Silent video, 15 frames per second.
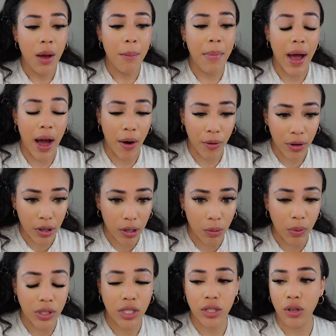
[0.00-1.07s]
powder,
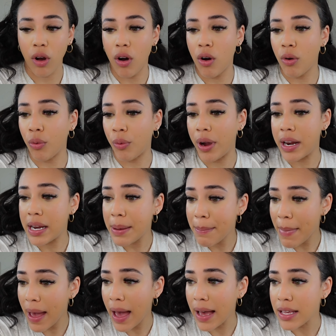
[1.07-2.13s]
which is already
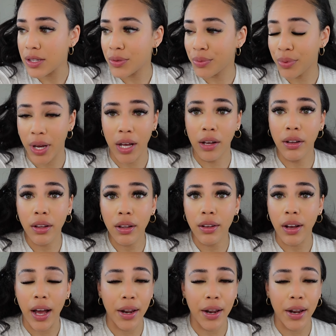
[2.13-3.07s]
matte as well.